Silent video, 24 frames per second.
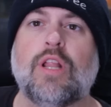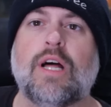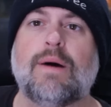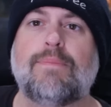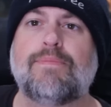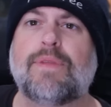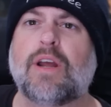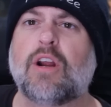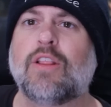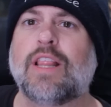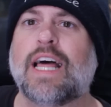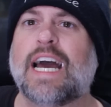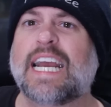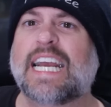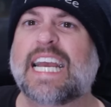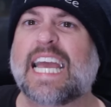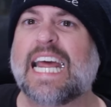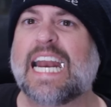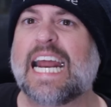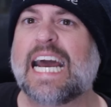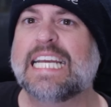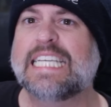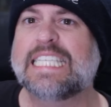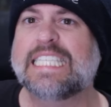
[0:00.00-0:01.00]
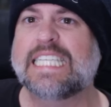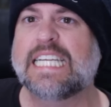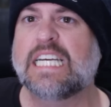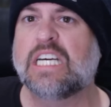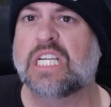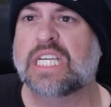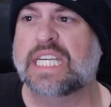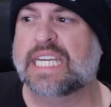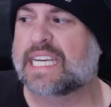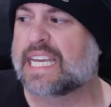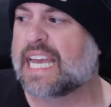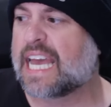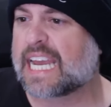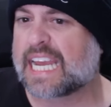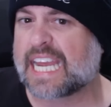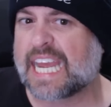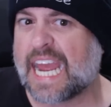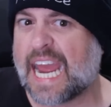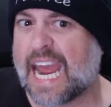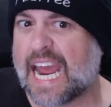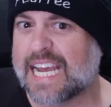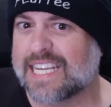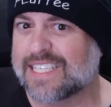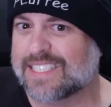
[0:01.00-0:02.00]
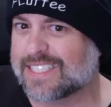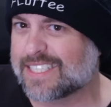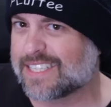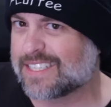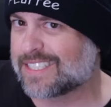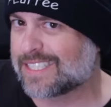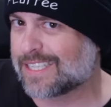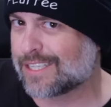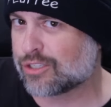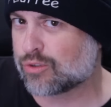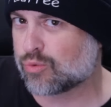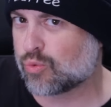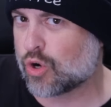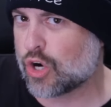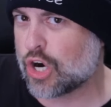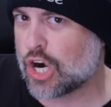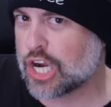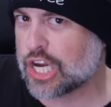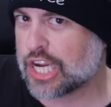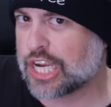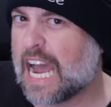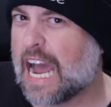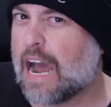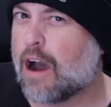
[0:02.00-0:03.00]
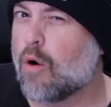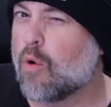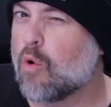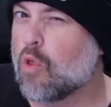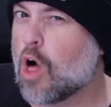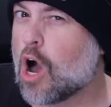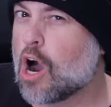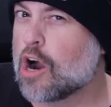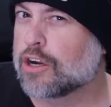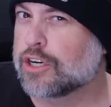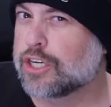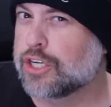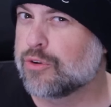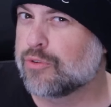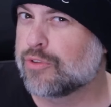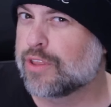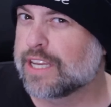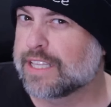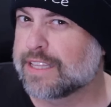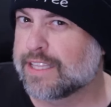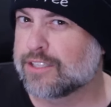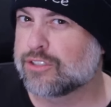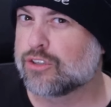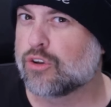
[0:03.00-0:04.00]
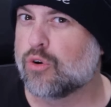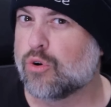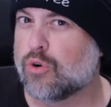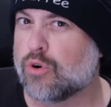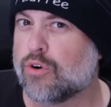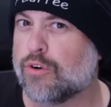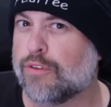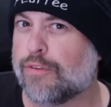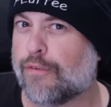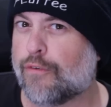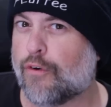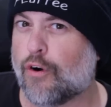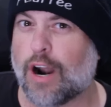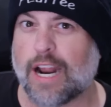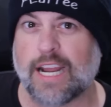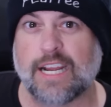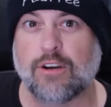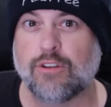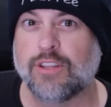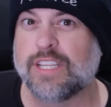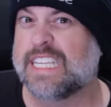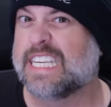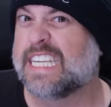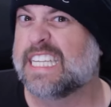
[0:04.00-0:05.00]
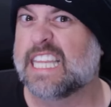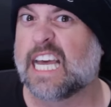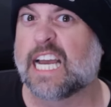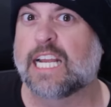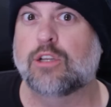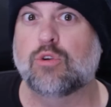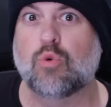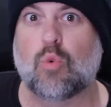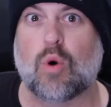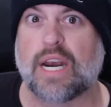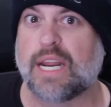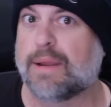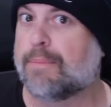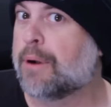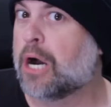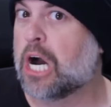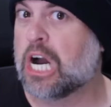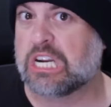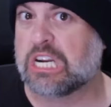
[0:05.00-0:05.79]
up there like, can I still get gas? Does this work? How long do you think this will hold for? I only need like $20.